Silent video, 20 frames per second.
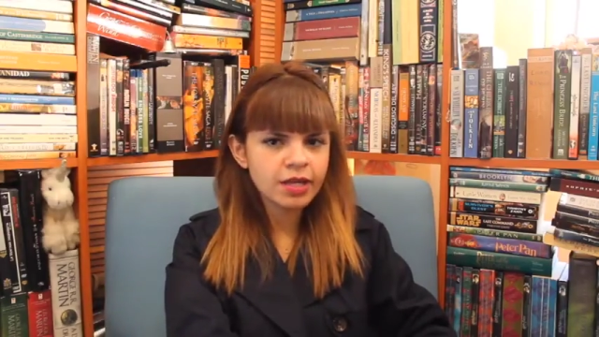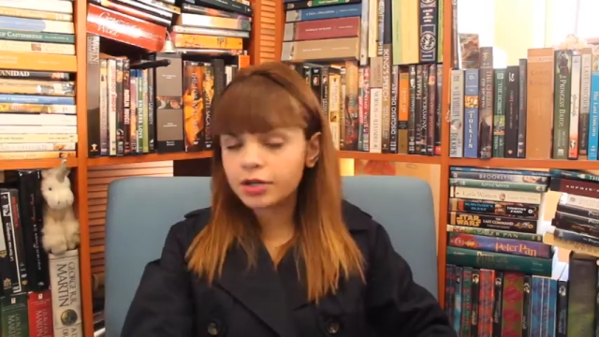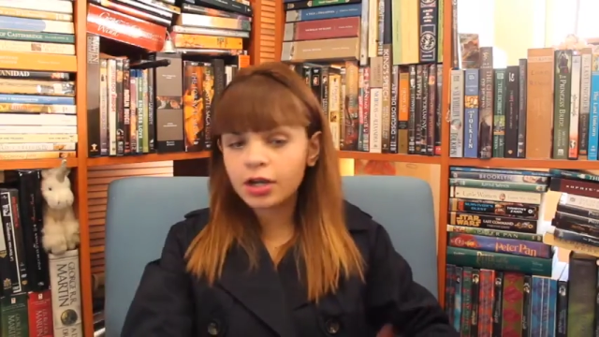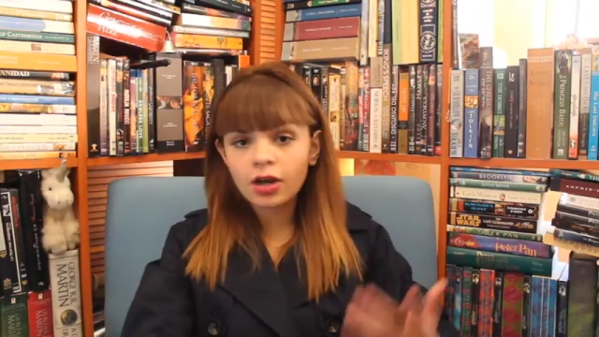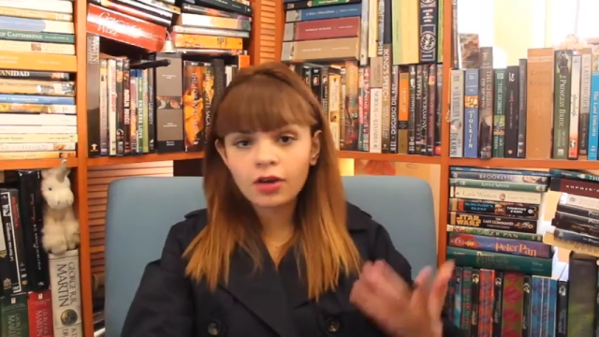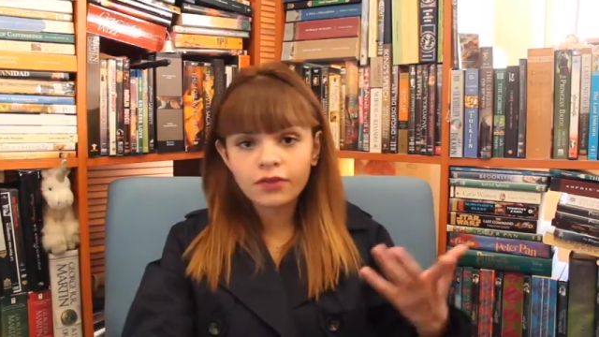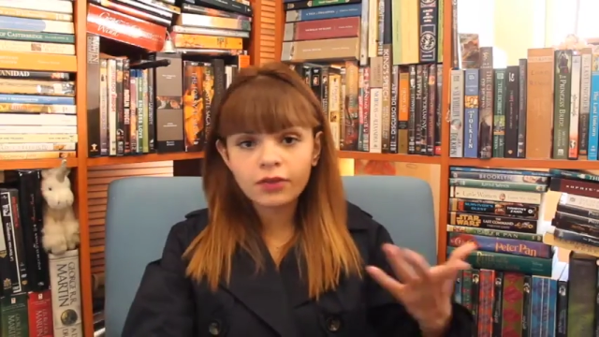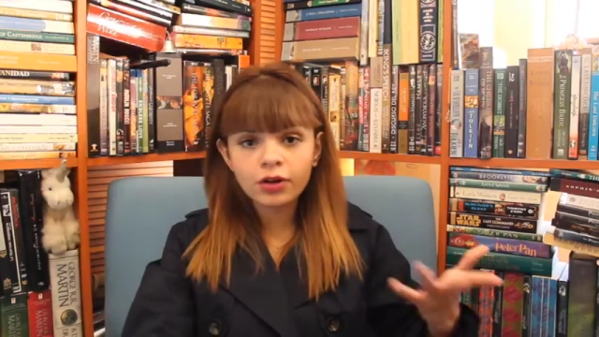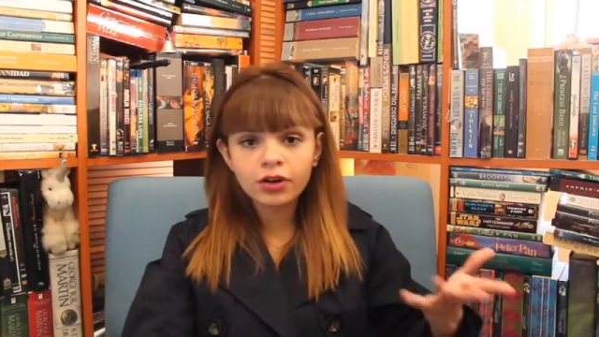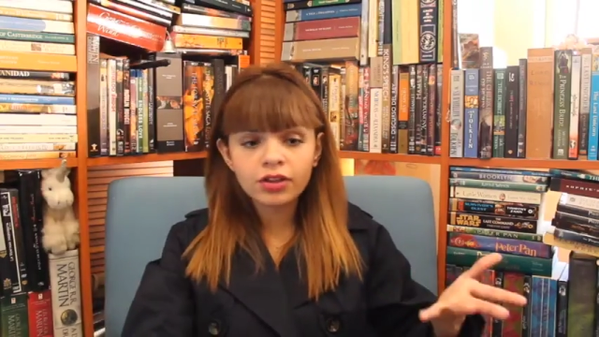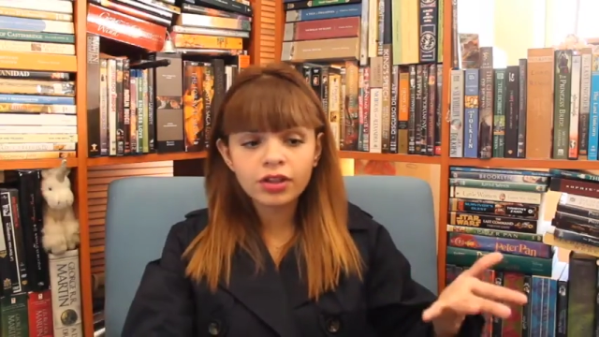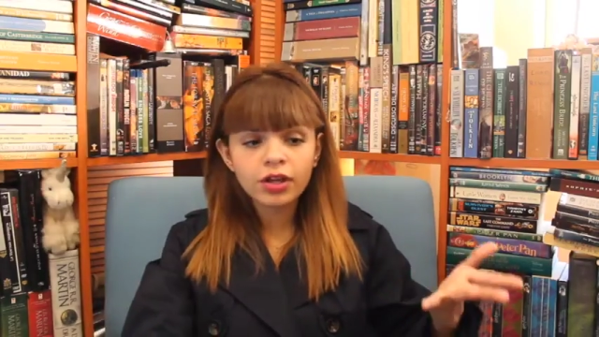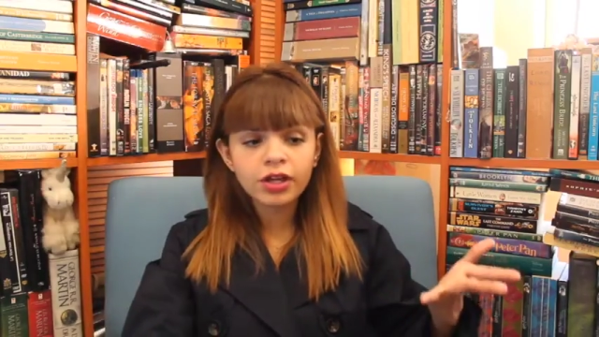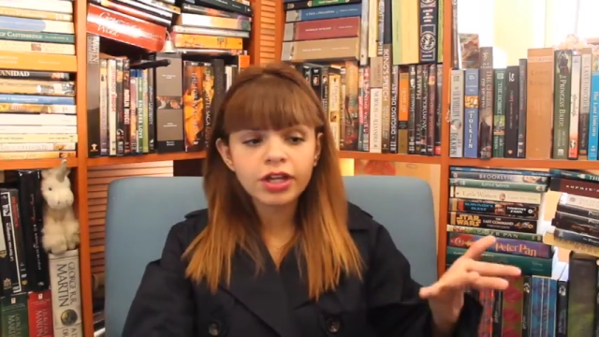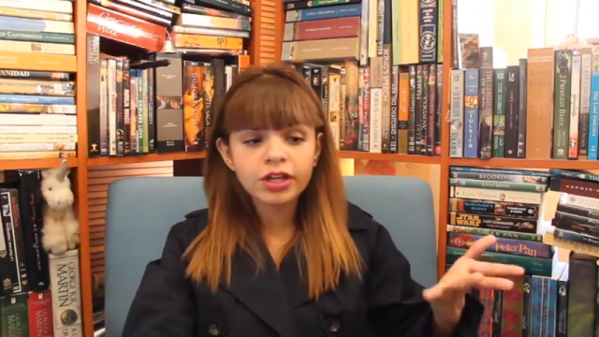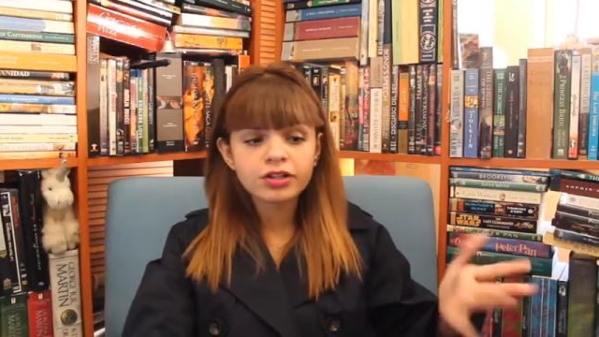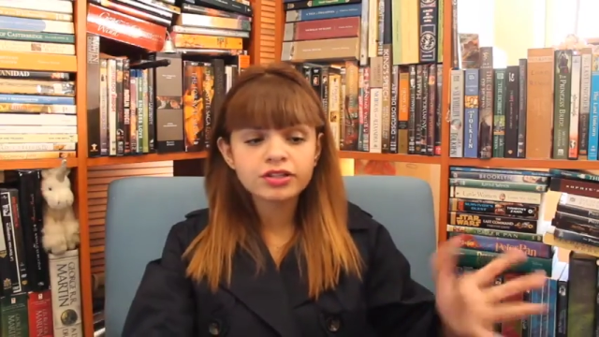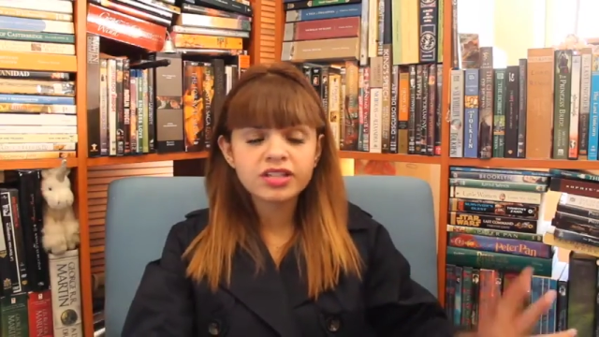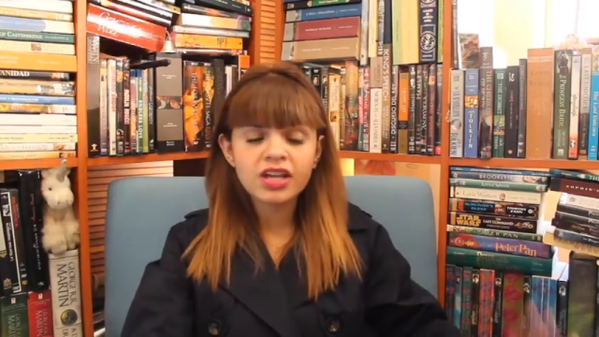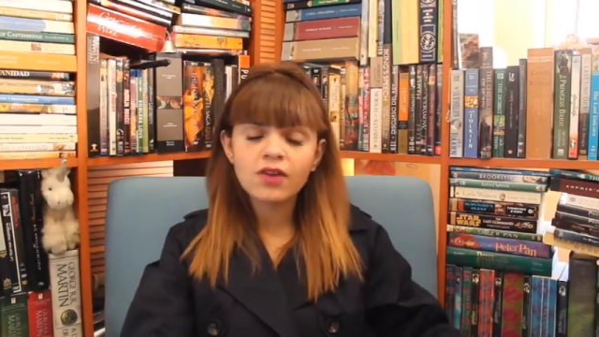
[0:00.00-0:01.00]
but over the
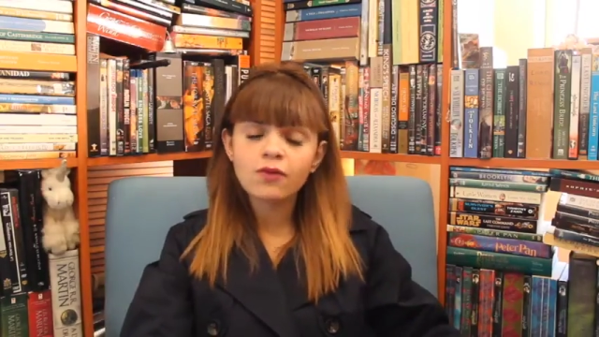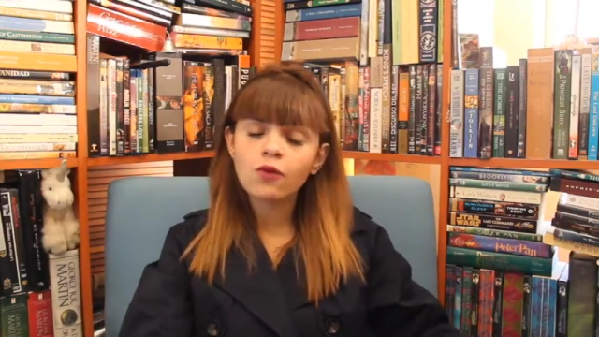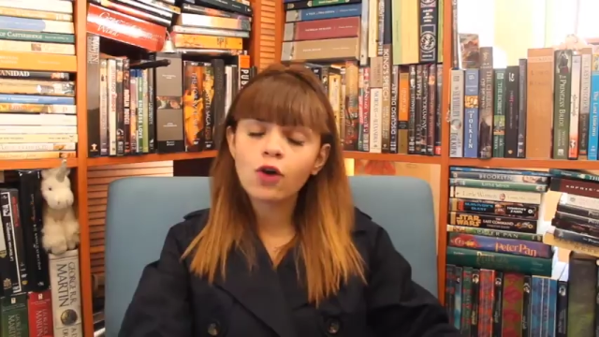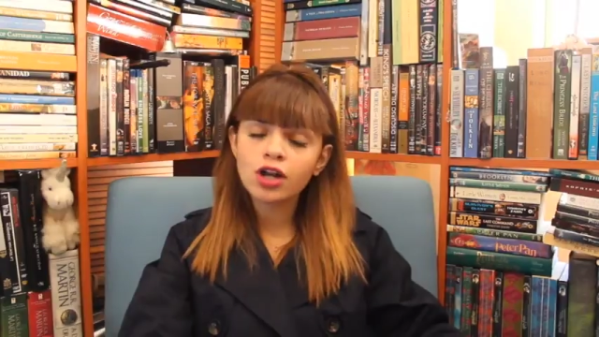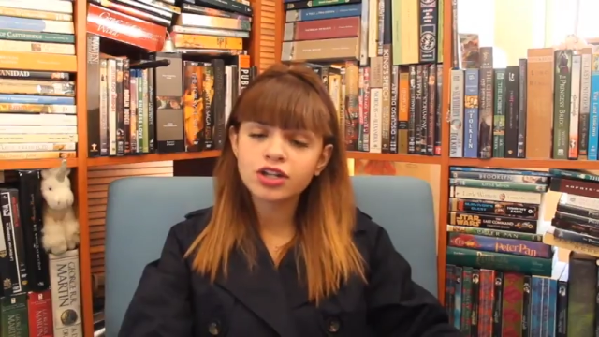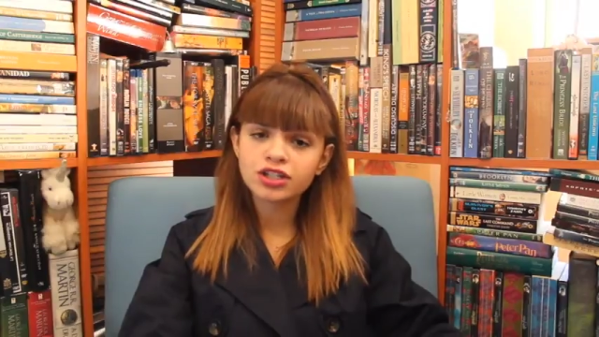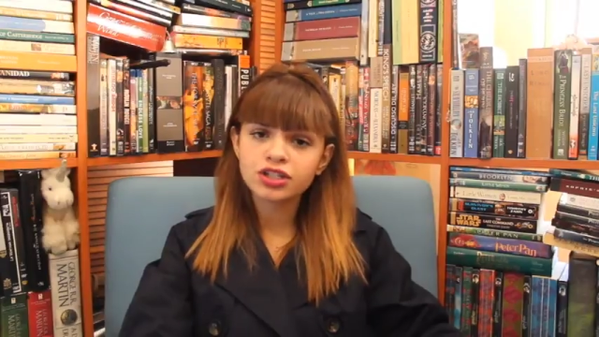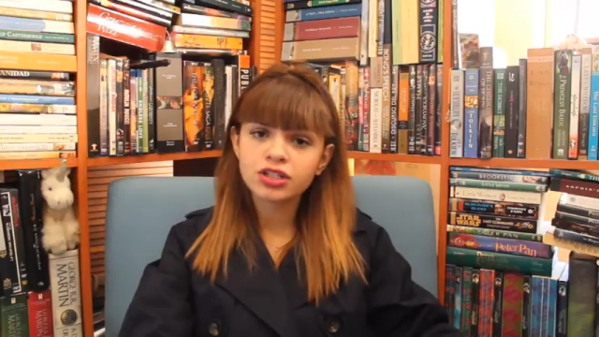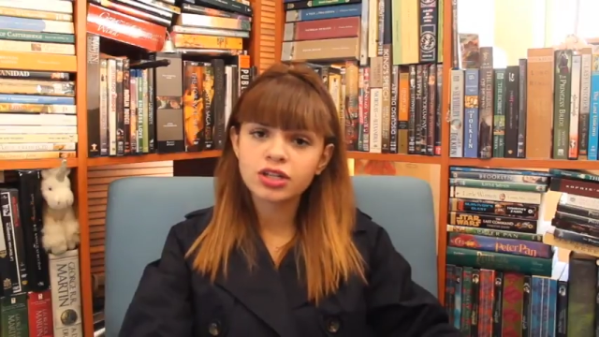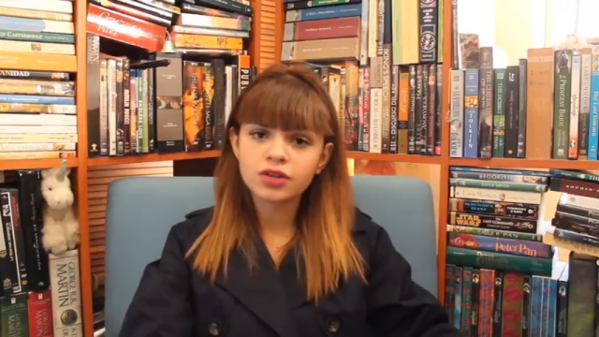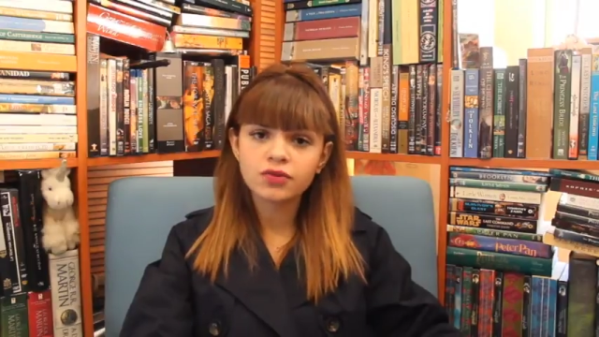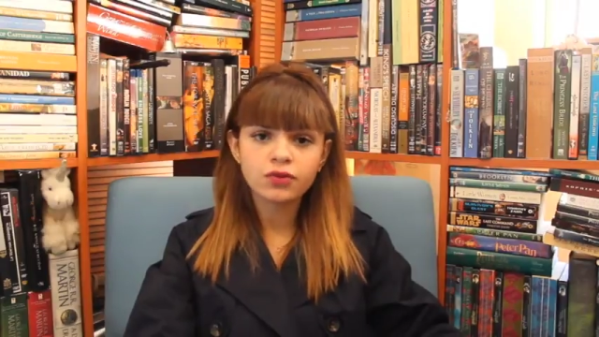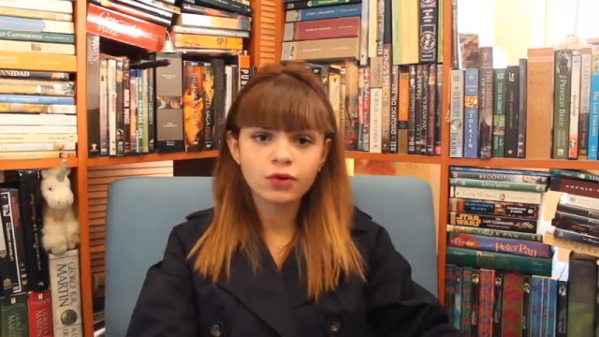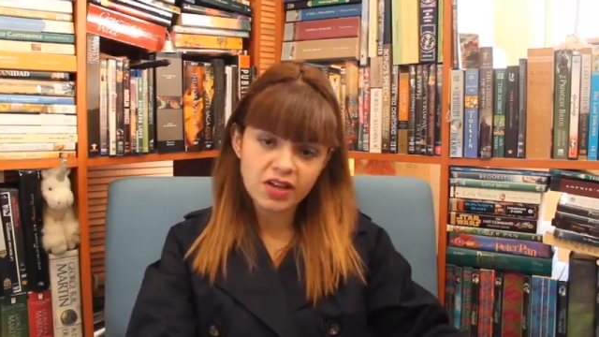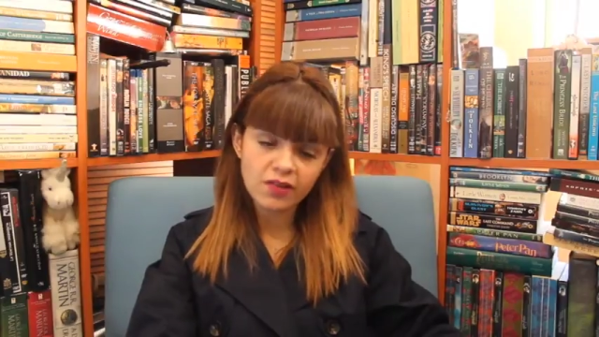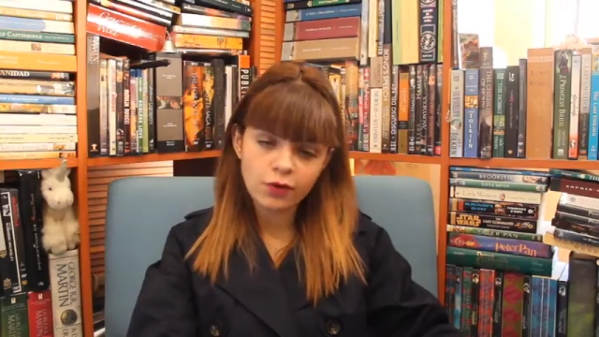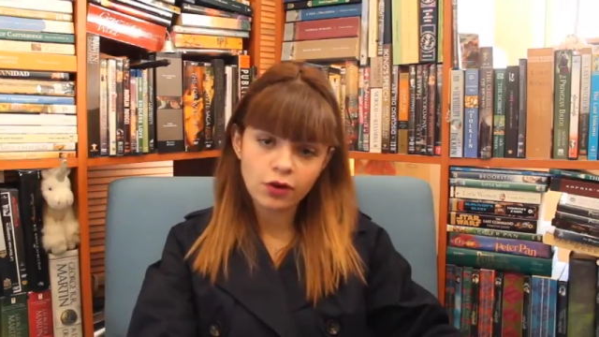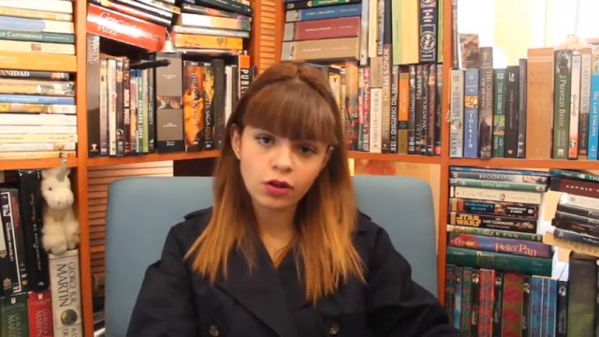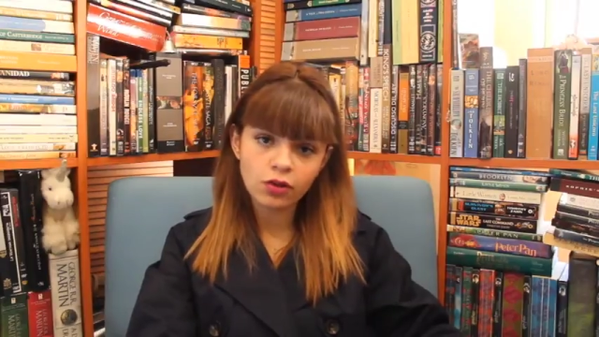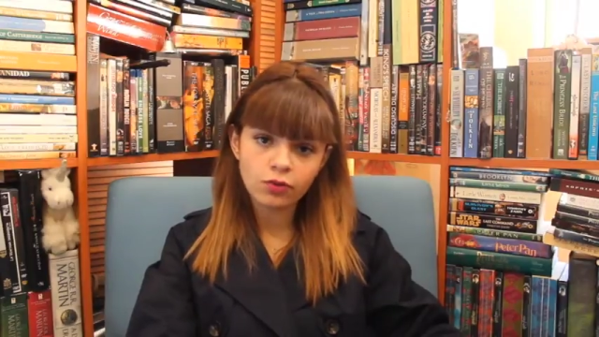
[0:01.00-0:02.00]
years I've watched it
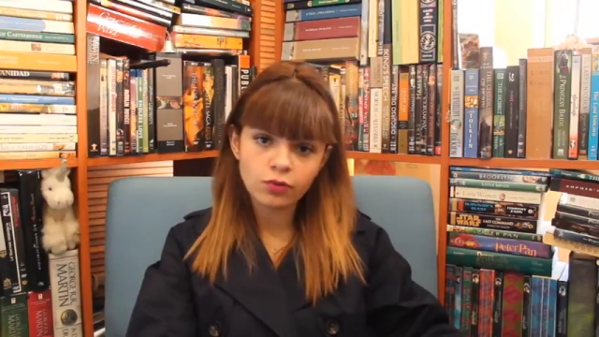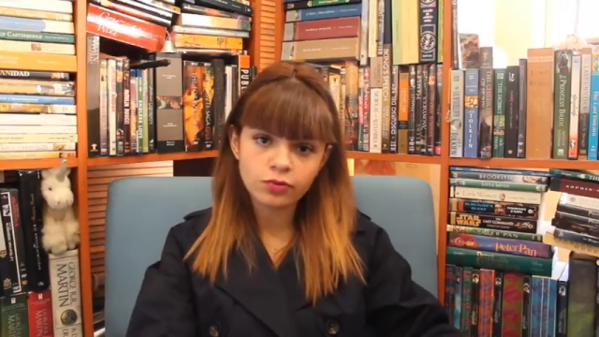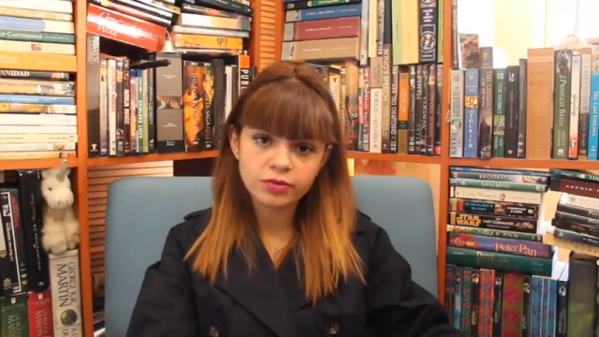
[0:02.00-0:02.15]
several